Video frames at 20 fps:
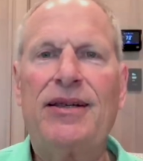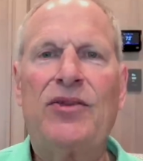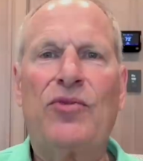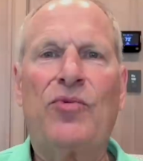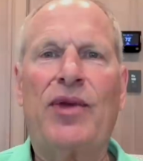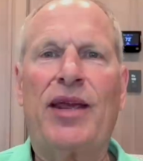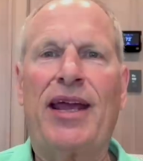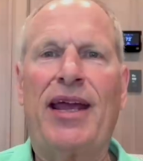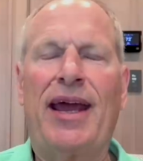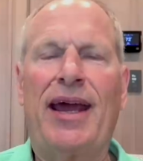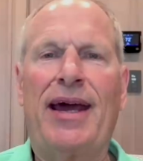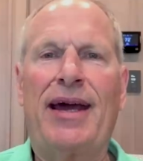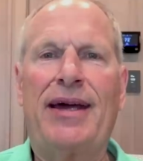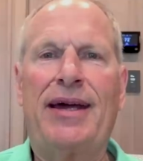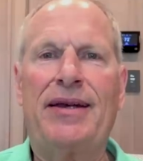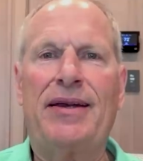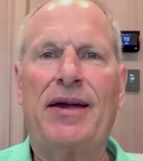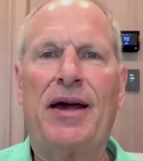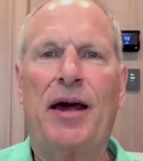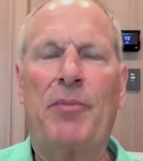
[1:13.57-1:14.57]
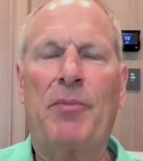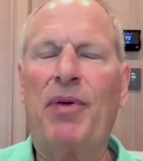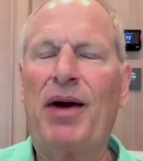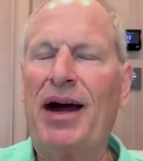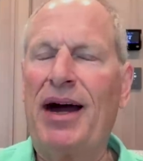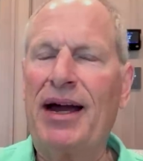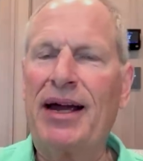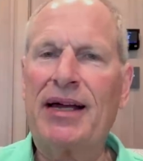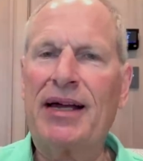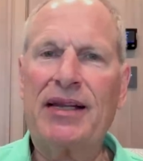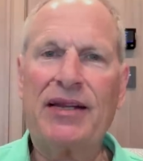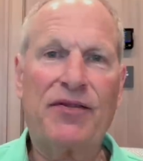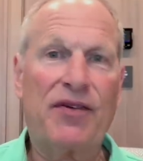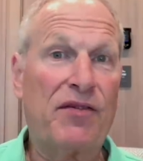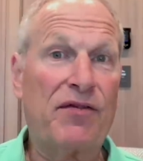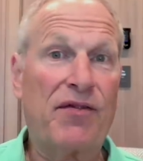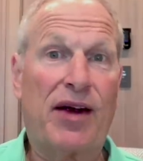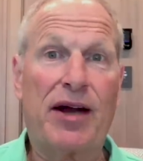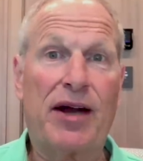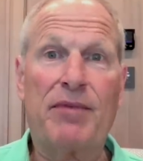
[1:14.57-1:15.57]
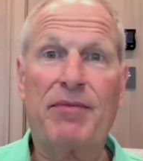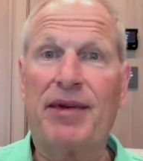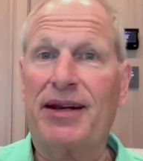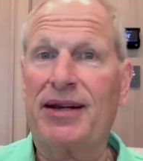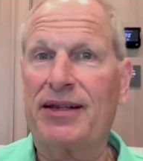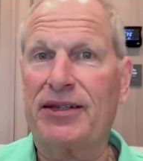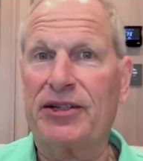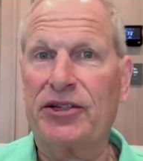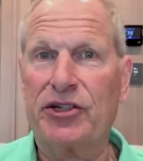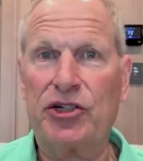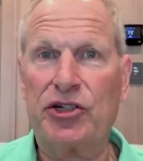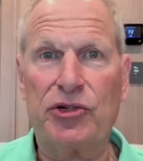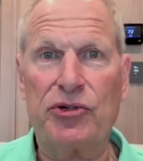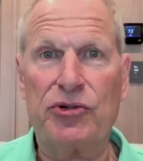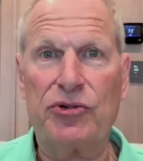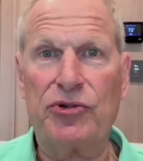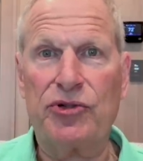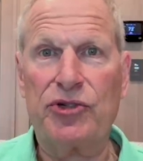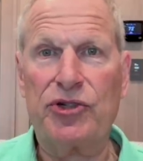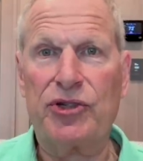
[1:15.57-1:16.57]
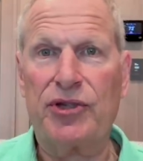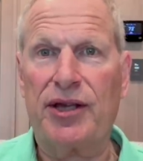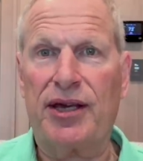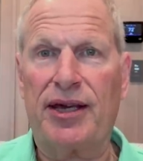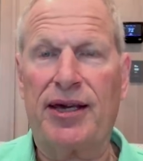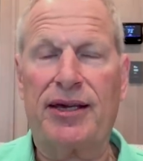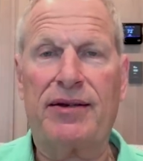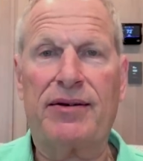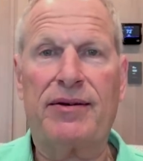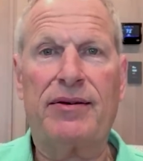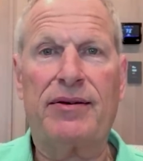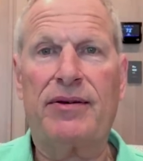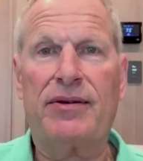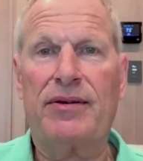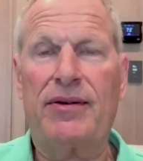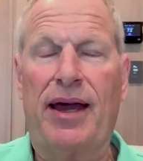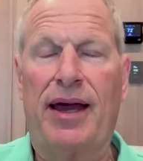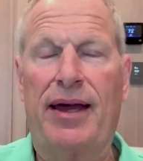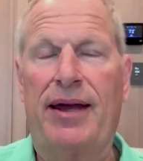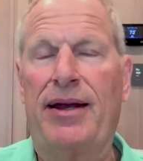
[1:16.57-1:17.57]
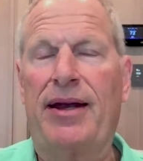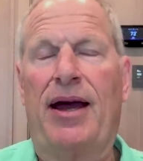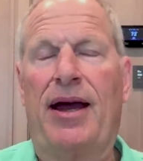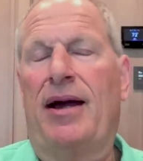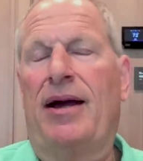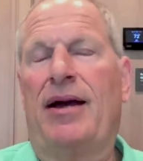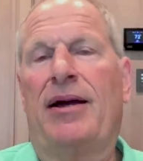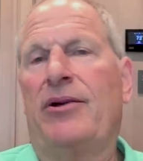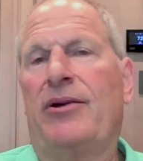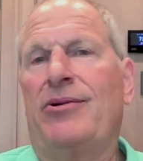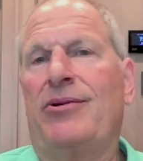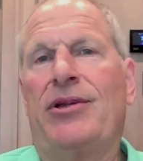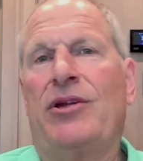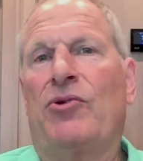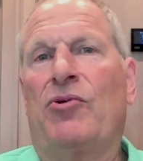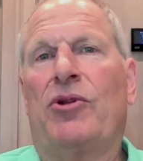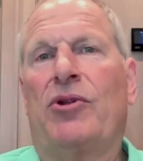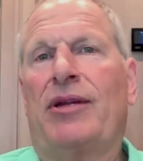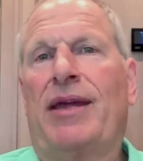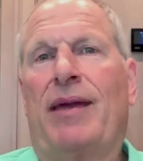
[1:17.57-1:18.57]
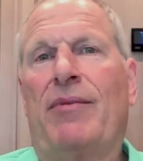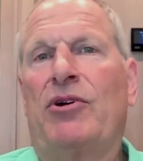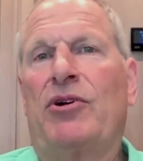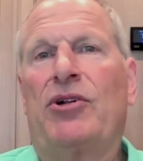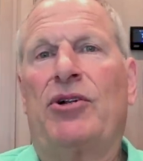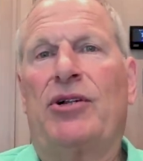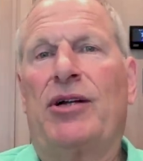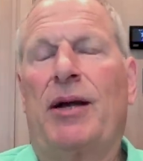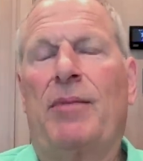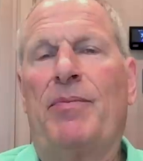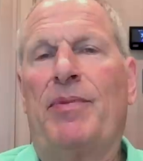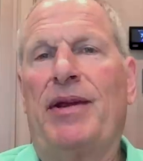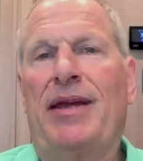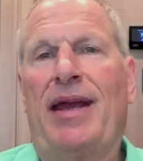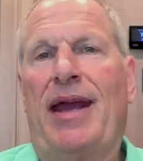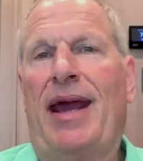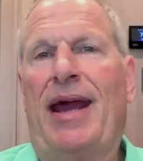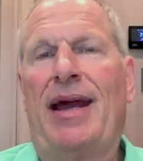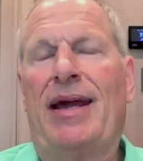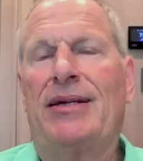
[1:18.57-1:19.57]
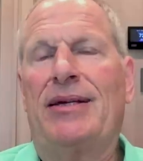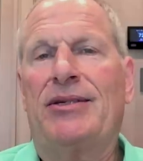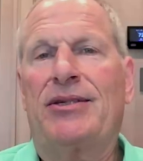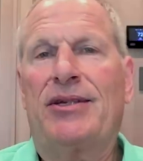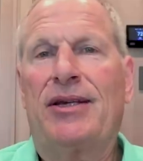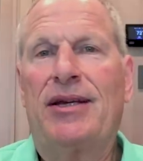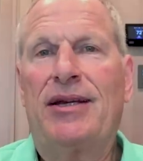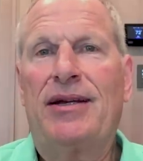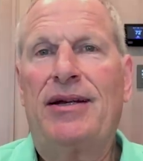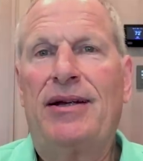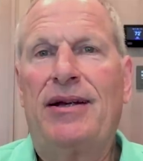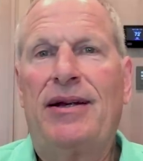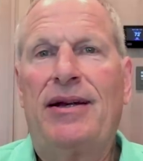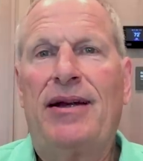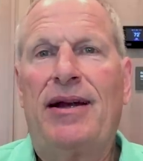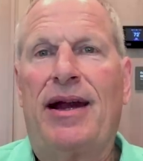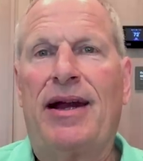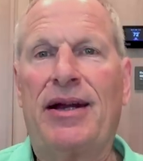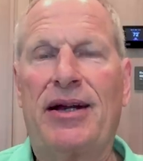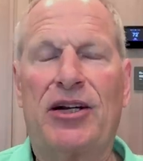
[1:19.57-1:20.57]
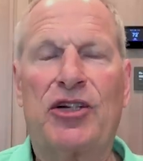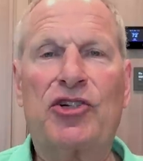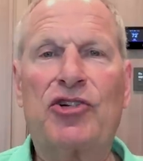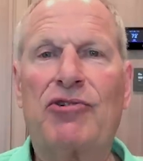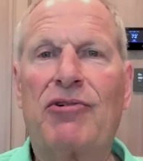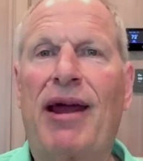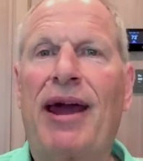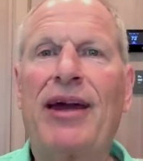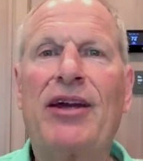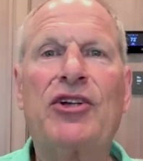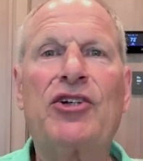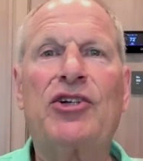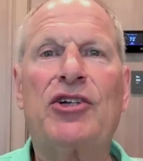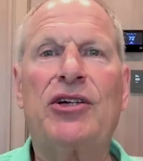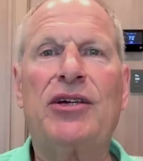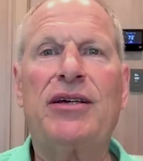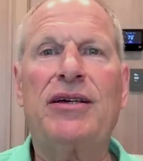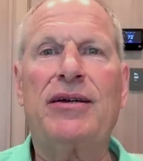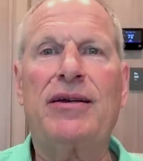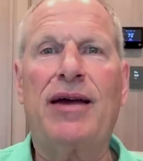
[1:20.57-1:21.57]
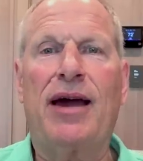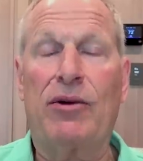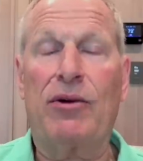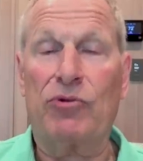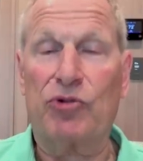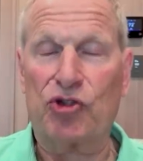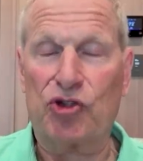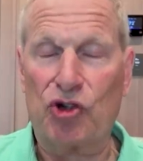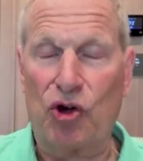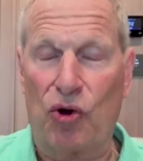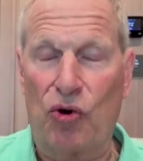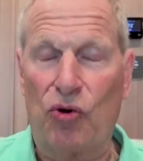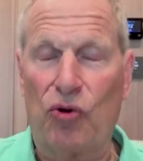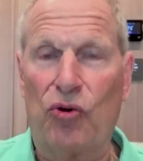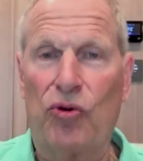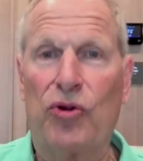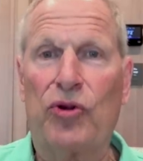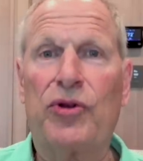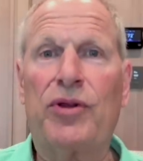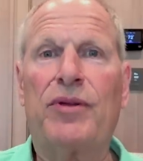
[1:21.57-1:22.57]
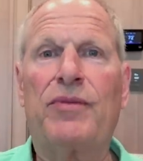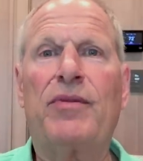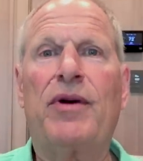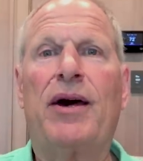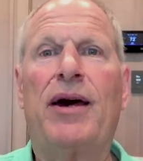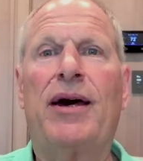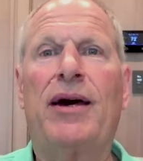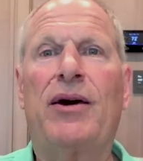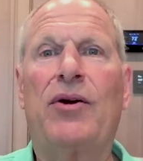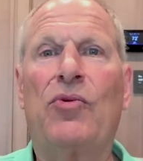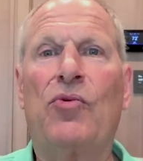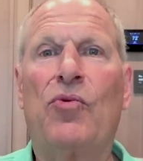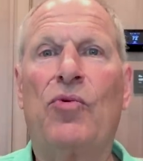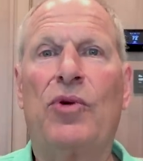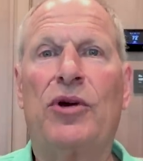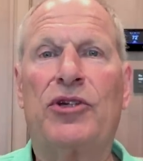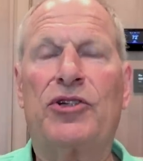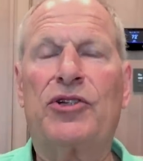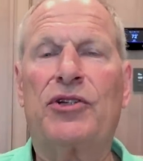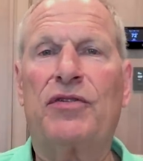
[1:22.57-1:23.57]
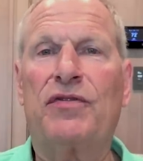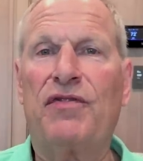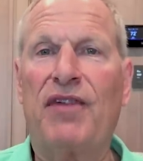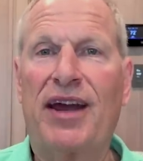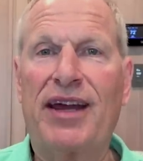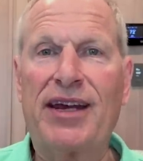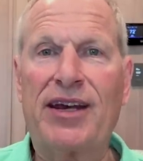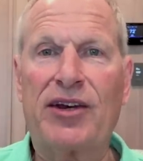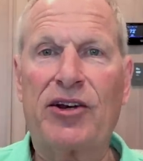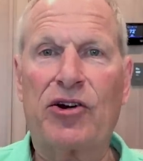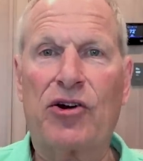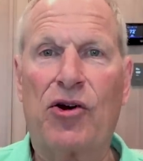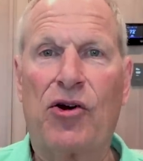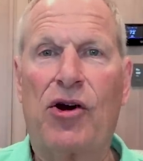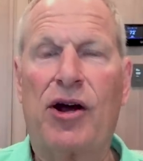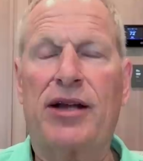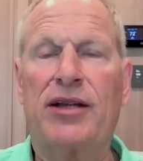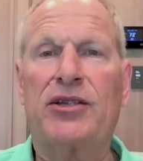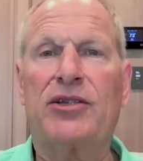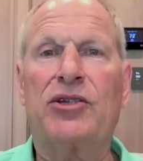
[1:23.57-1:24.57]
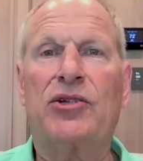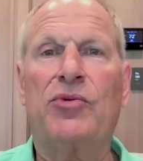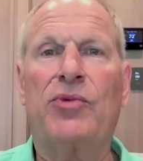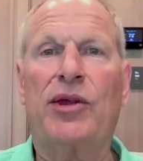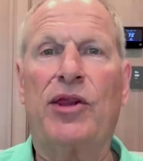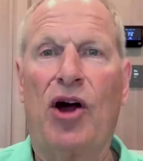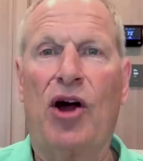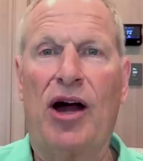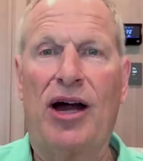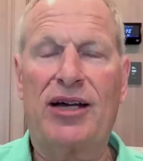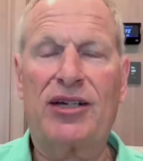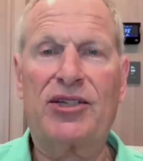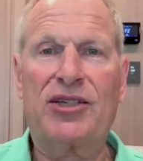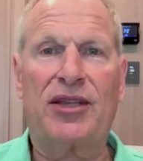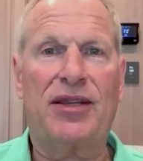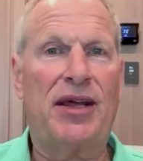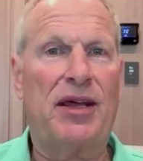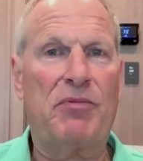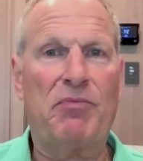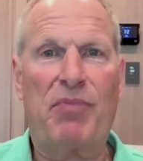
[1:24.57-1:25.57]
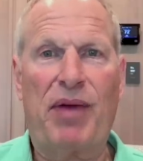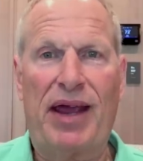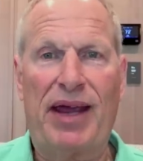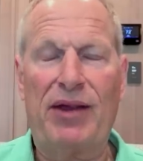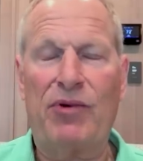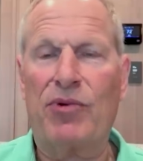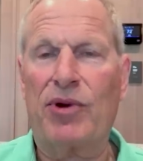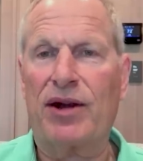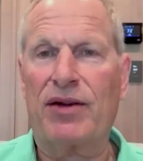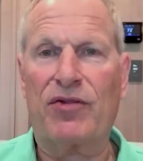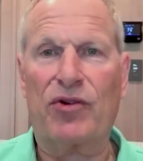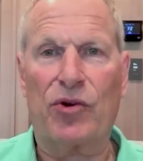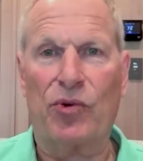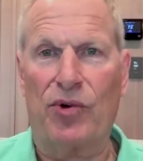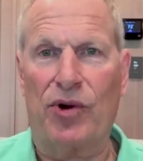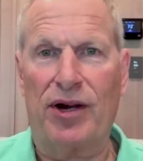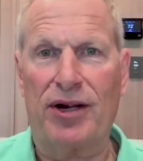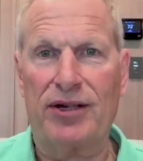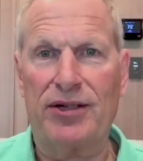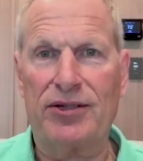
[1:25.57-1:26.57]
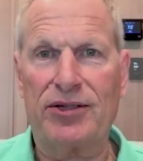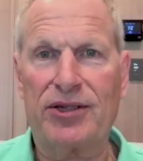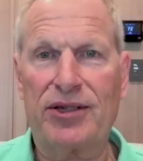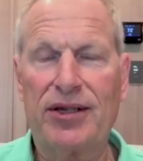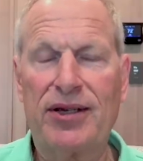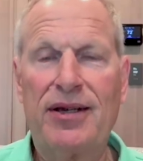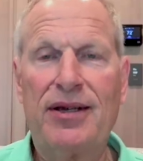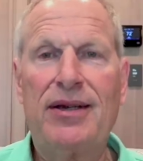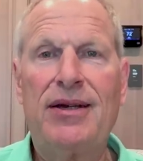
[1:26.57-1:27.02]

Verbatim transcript: We had a pile of environmental issues that a 100 year old chemical company has. And our strategy, I was told, uh, was to fight it in court until we lost and then pay whatever it was.